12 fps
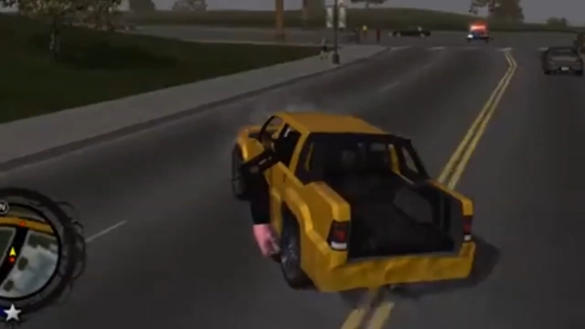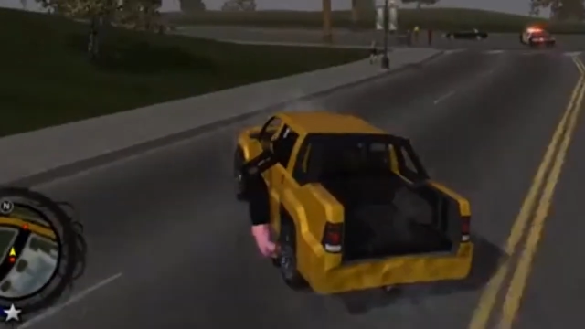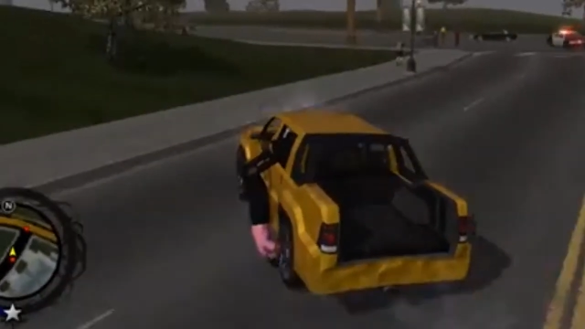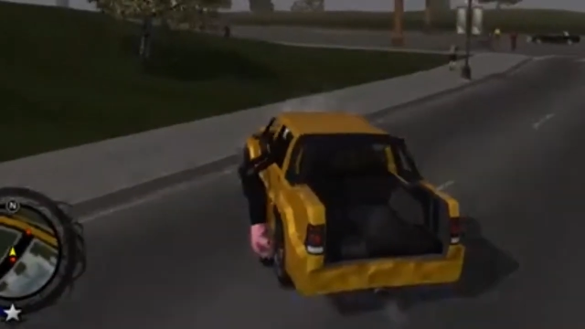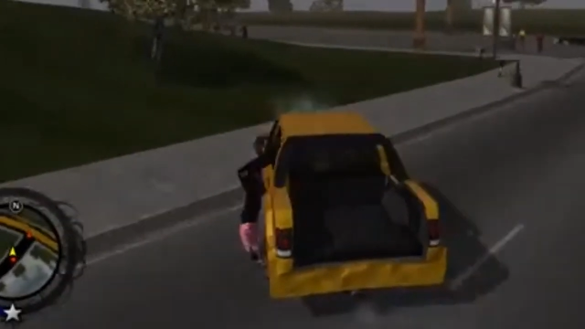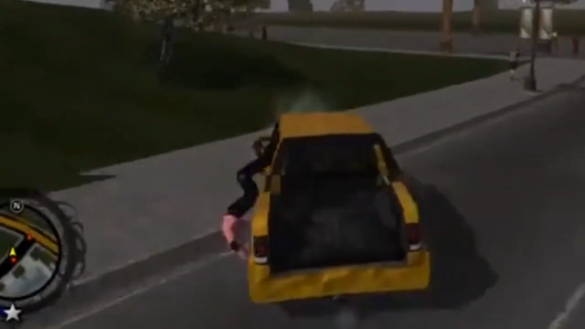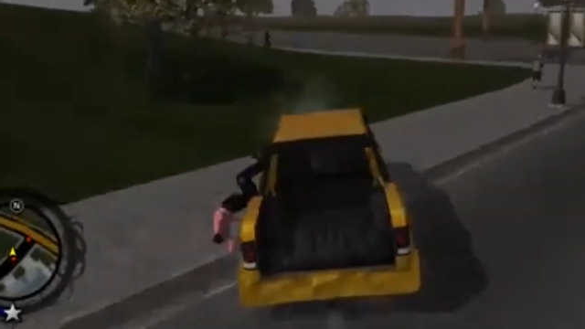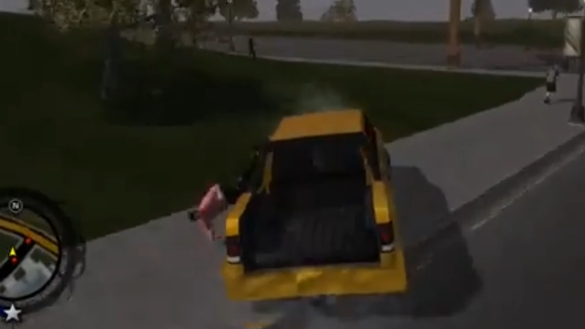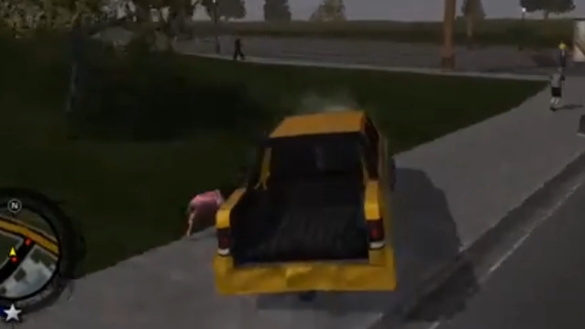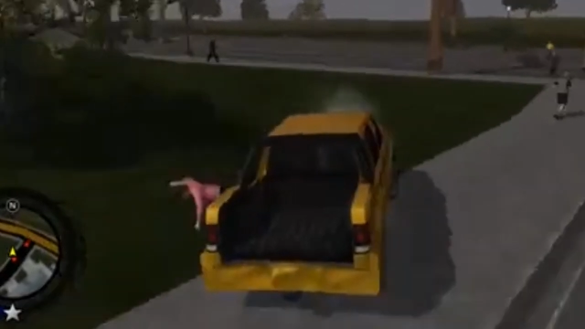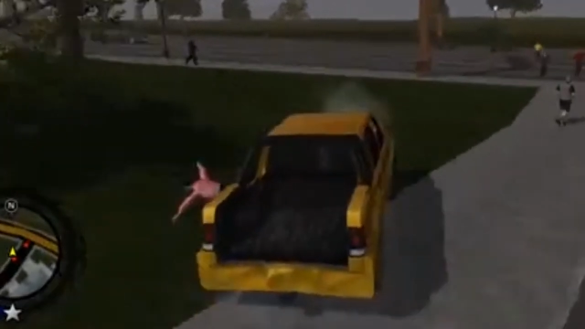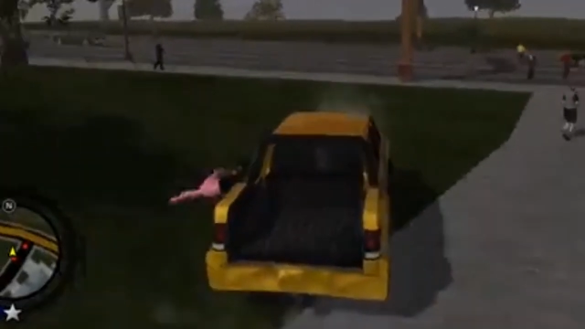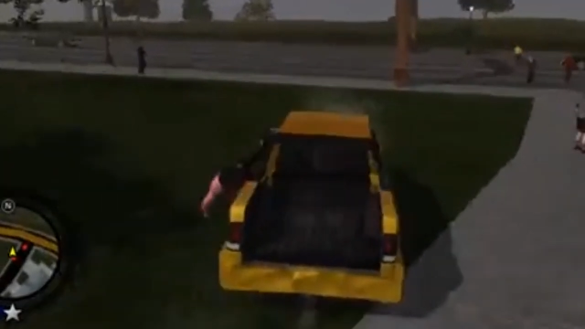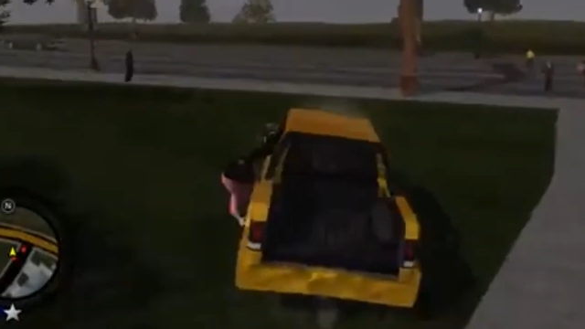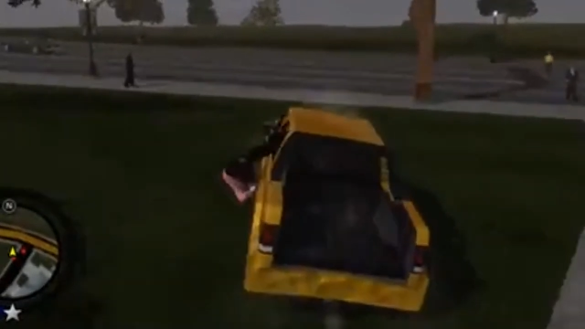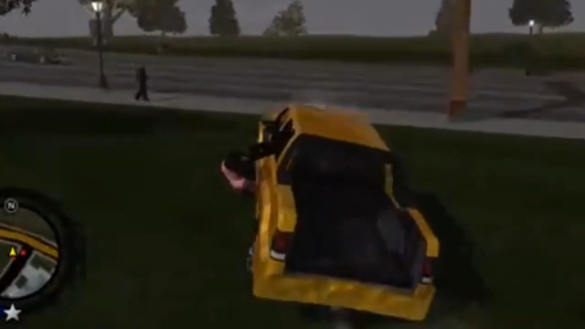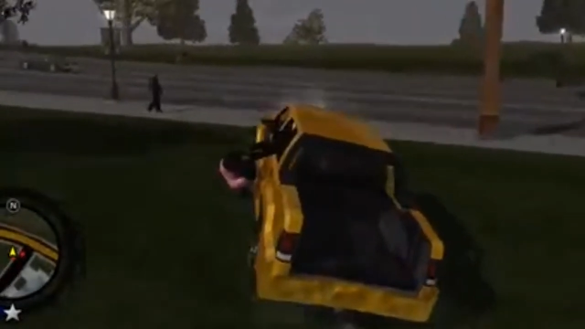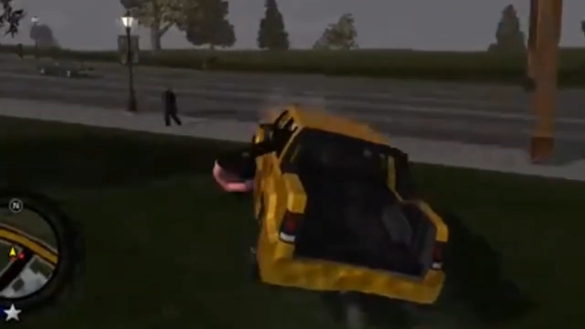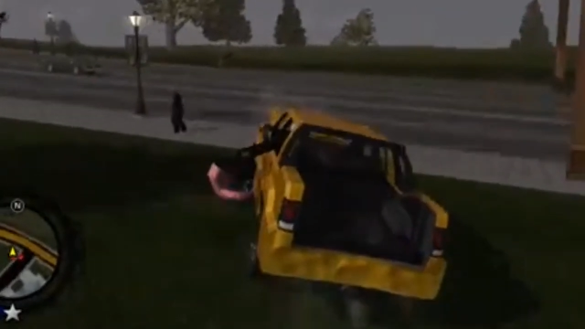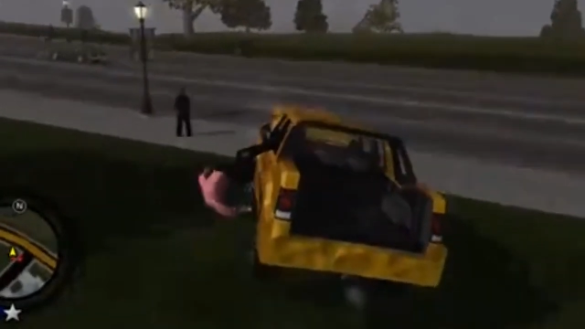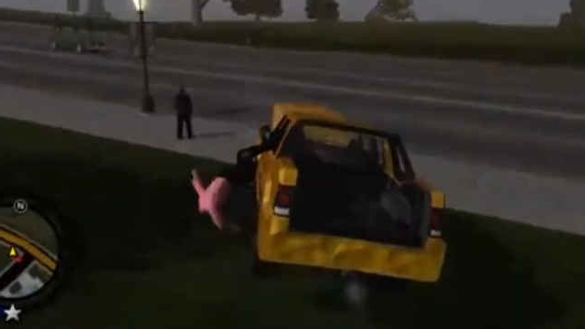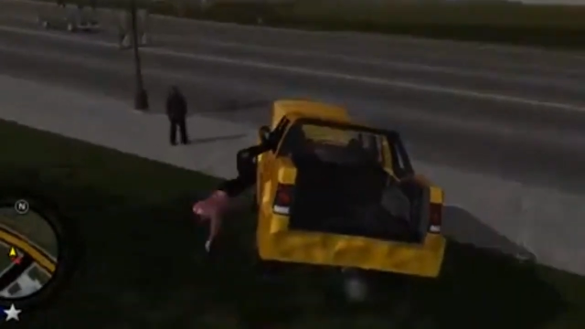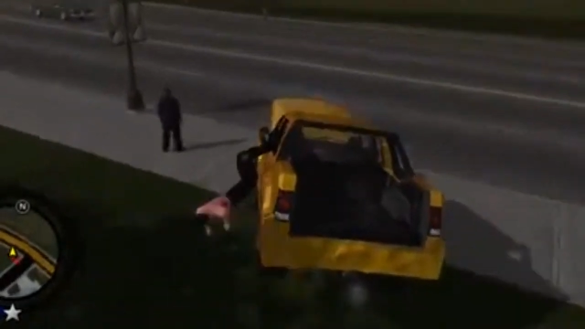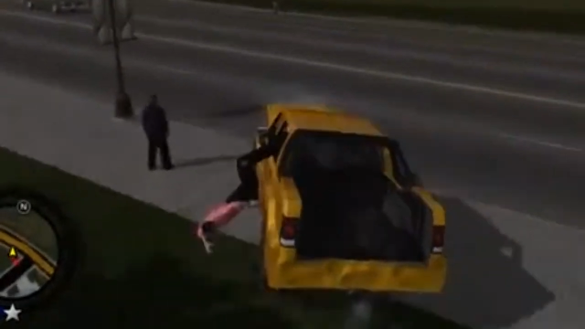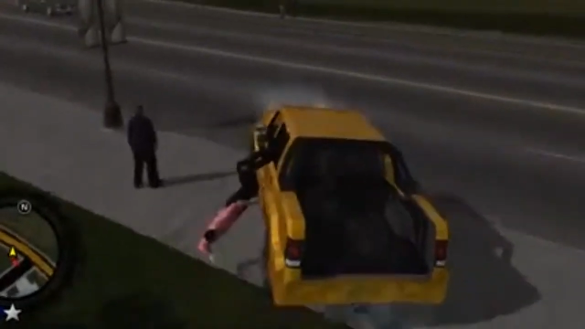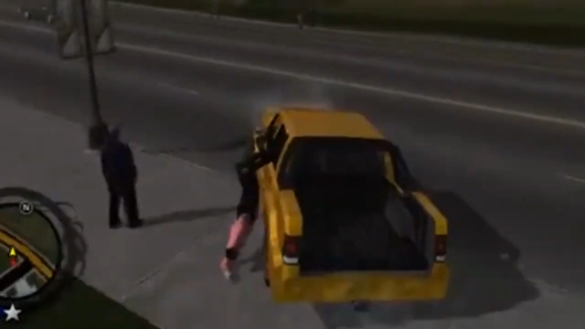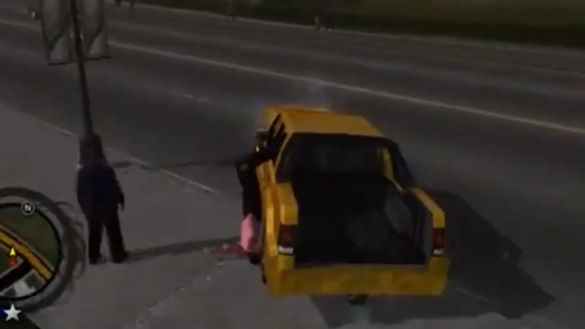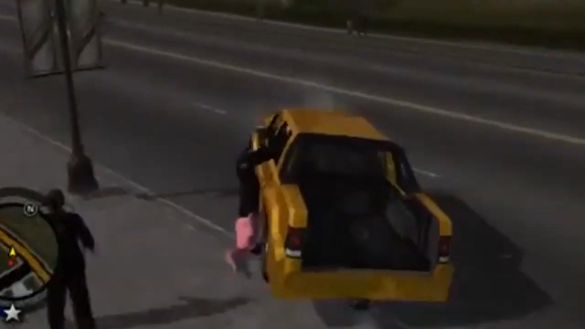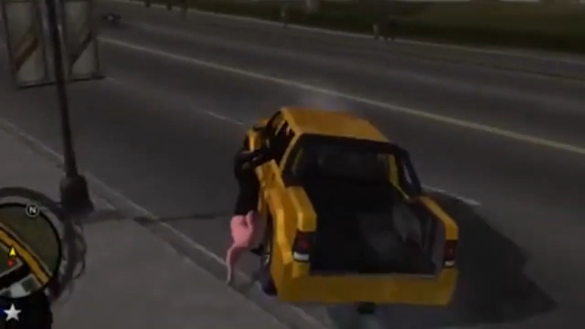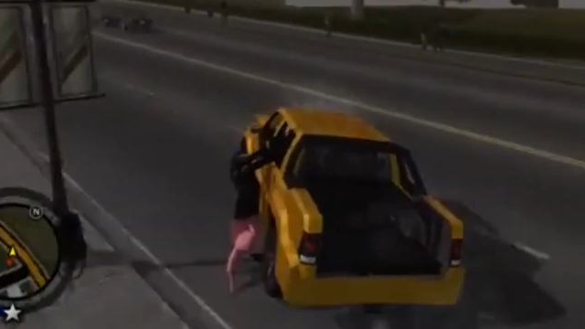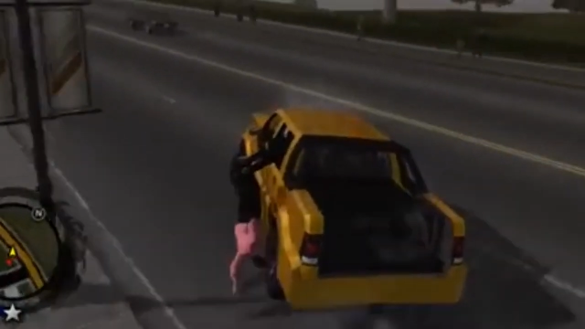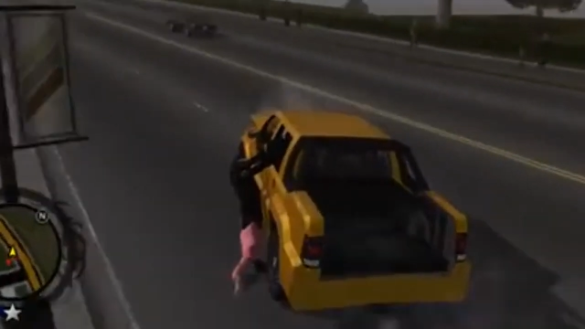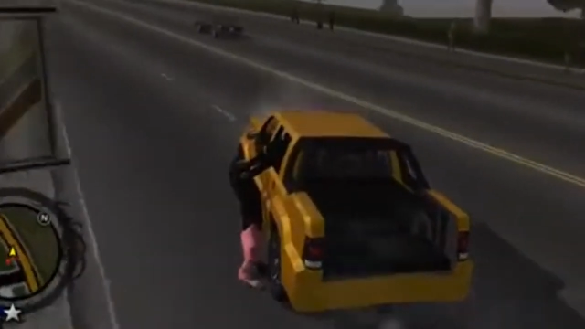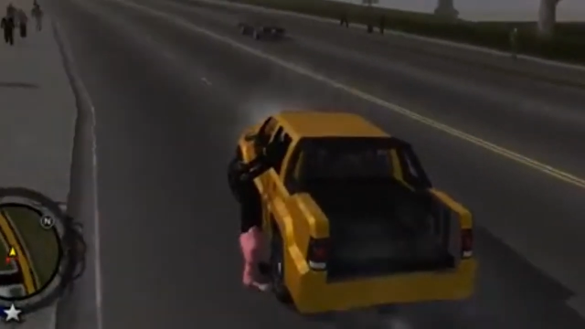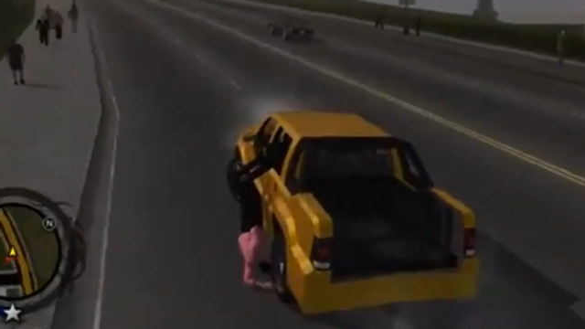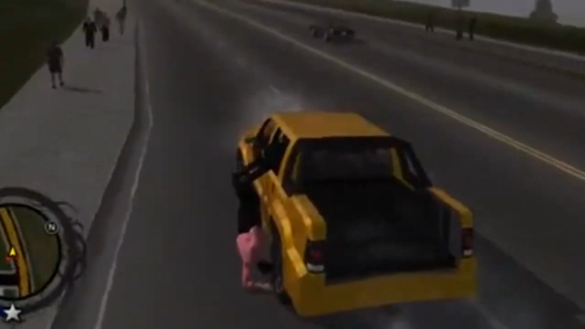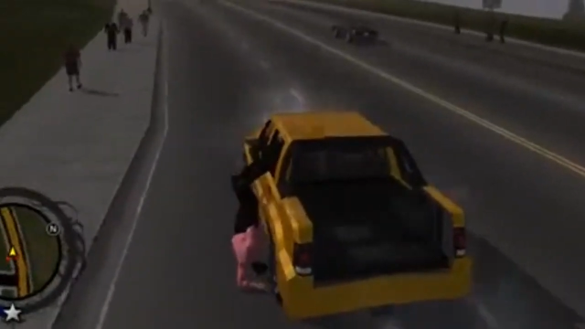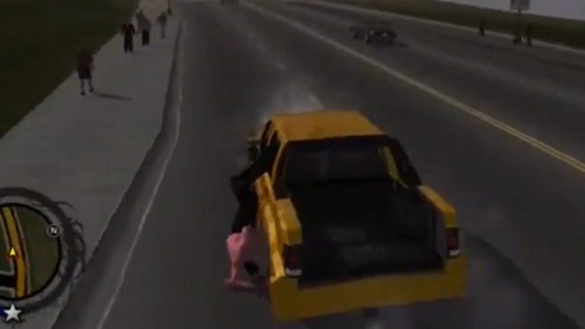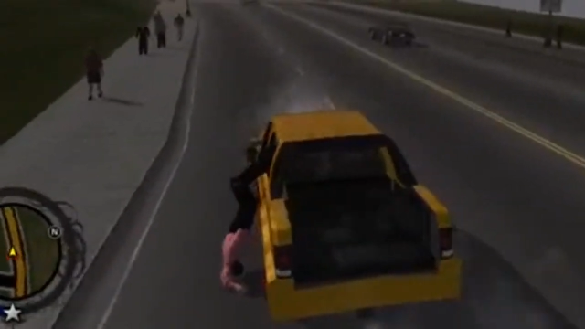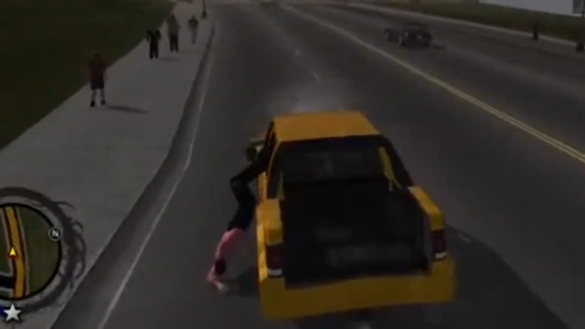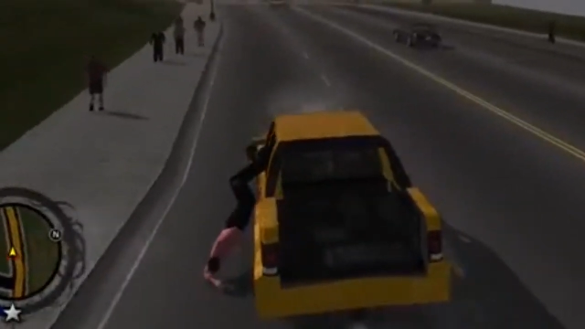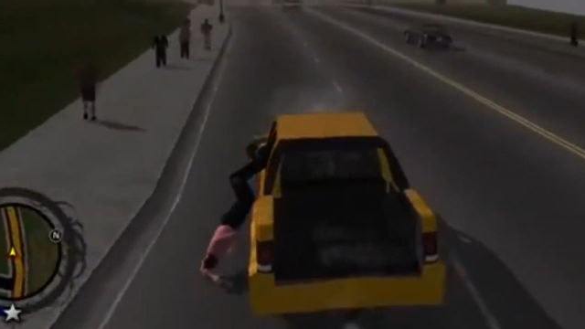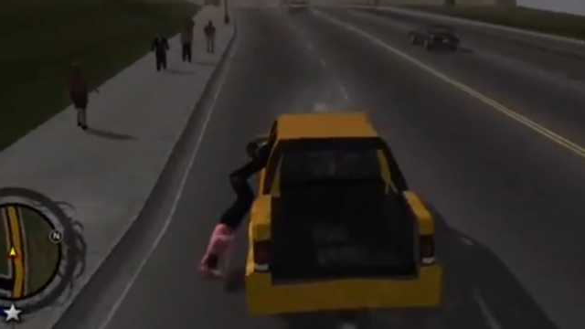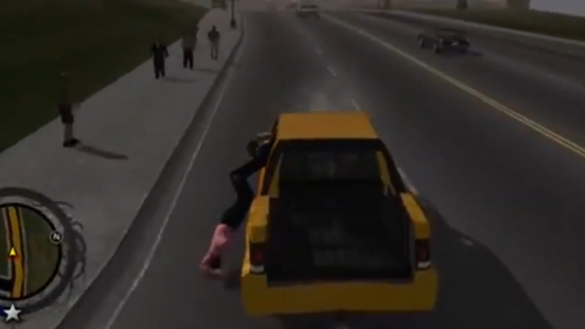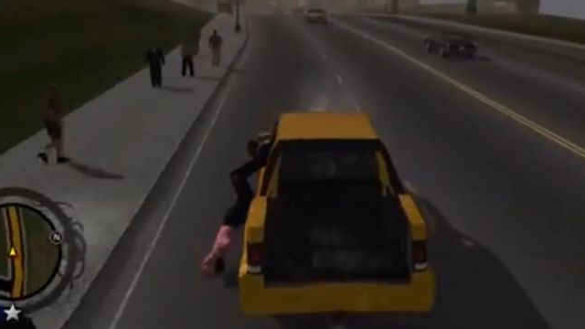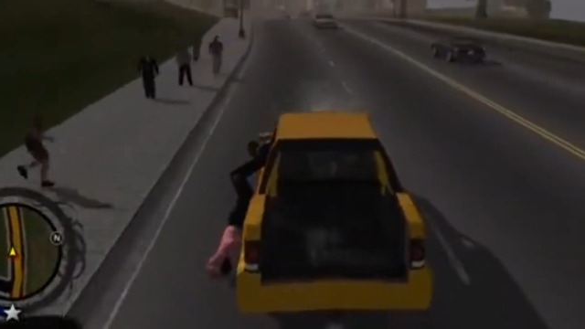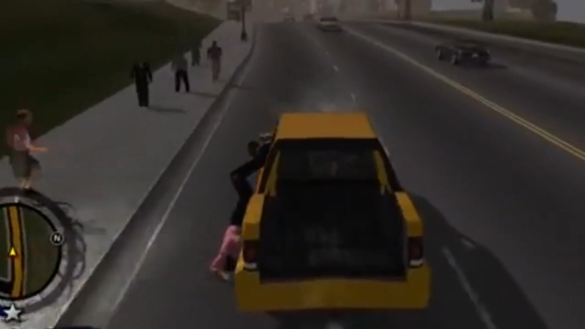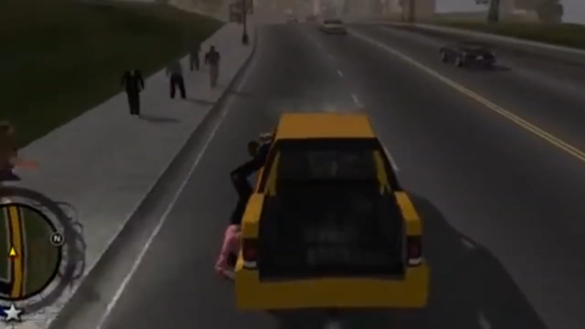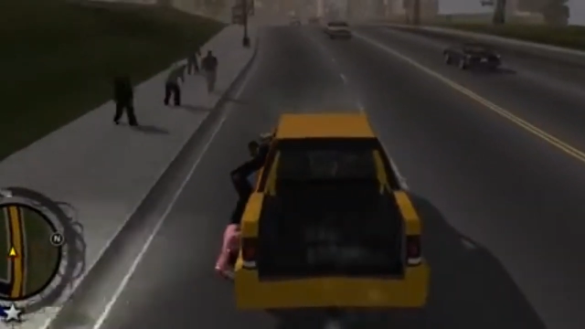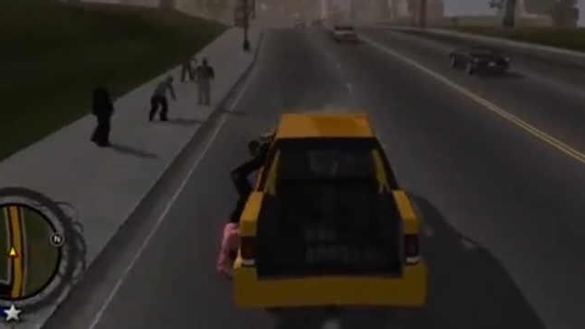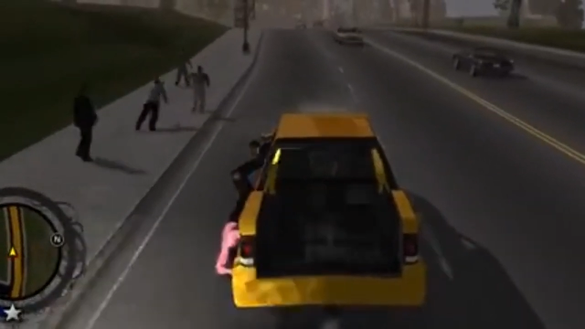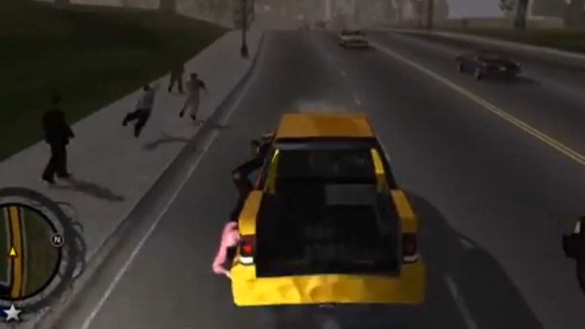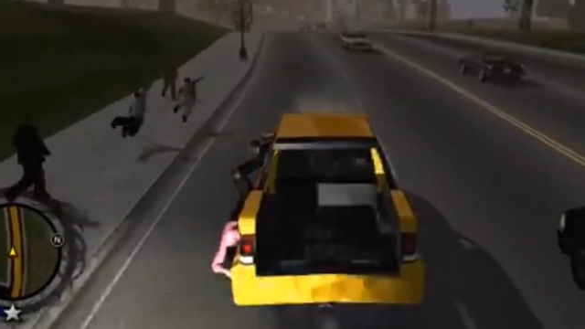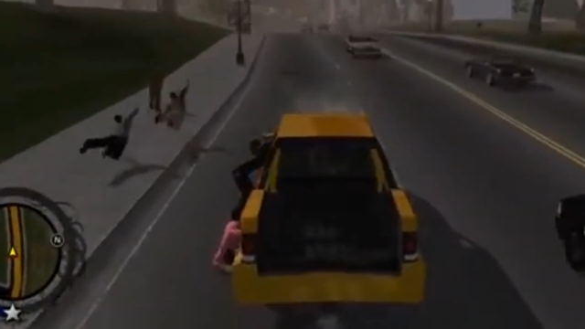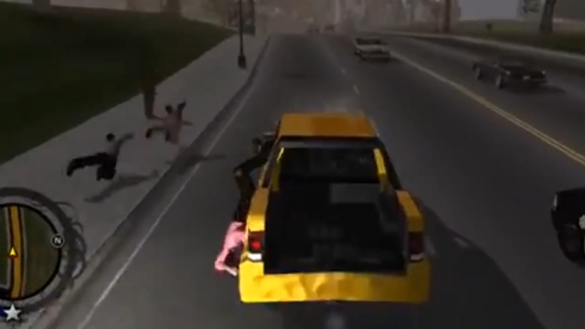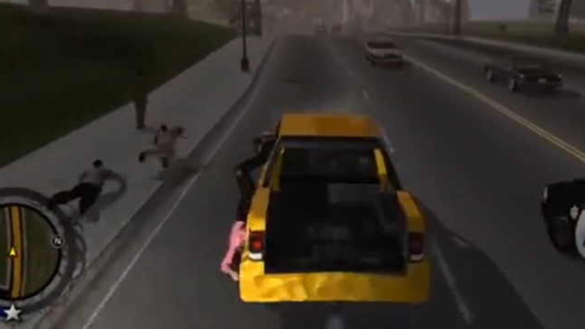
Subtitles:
No face is visible, so there are no lips to read.